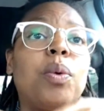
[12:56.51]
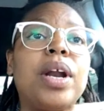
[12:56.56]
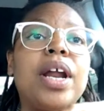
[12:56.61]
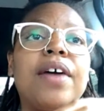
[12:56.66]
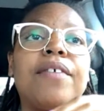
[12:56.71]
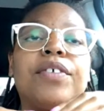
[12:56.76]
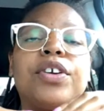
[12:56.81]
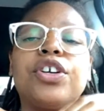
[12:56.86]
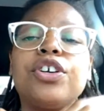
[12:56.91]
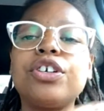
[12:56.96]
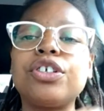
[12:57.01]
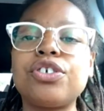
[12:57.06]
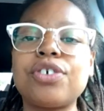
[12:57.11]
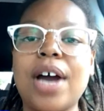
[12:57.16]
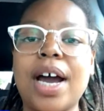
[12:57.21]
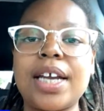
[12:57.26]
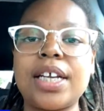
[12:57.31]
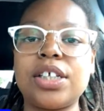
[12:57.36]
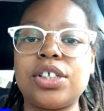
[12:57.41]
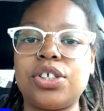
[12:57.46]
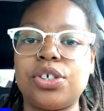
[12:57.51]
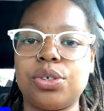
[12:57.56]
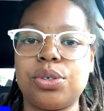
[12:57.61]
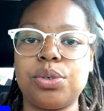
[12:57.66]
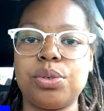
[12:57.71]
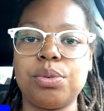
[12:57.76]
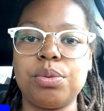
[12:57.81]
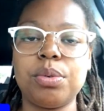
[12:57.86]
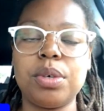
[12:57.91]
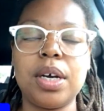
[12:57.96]
Whatever you're trying to
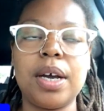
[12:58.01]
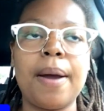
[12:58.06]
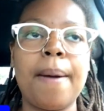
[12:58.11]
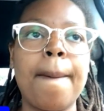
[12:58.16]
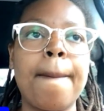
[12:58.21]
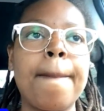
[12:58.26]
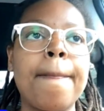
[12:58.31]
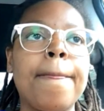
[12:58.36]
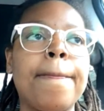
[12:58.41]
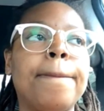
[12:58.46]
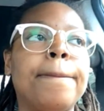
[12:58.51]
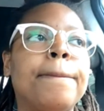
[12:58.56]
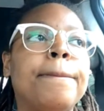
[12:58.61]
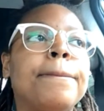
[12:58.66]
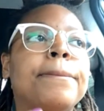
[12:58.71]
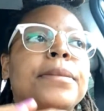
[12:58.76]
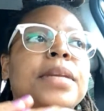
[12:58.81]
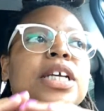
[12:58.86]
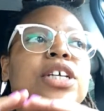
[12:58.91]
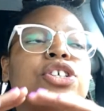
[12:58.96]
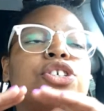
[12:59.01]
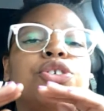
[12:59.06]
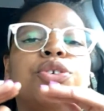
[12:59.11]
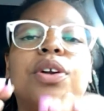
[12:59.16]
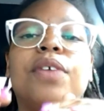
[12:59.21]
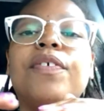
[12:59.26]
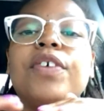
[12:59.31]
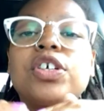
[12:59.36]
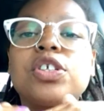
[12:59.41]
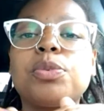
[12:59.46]
do is
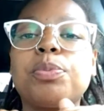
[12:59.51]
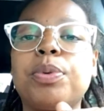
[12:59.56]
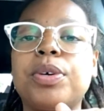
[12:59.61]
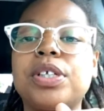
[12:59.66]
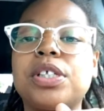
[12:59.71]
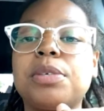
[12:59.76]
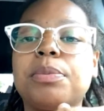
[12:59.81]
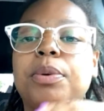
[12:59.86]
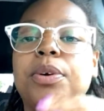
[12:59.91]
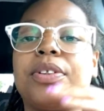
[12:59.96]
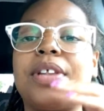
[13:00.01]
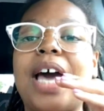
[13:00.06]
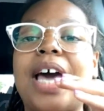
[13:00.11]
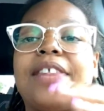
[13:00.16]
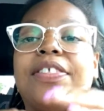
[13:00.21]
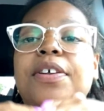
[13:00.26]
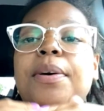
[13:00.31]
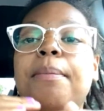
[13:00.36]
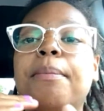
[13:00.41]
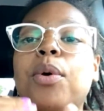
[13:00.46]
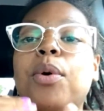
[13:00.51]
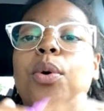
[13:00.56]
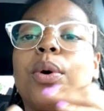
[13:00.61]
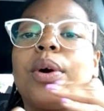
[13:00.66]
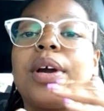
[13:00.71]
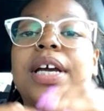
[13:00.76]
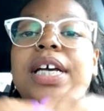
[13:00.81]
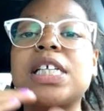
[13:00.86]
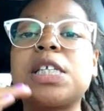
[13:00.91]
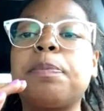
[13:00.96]
universal principle that the
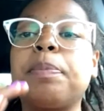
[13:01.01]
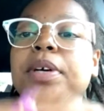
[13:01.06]
more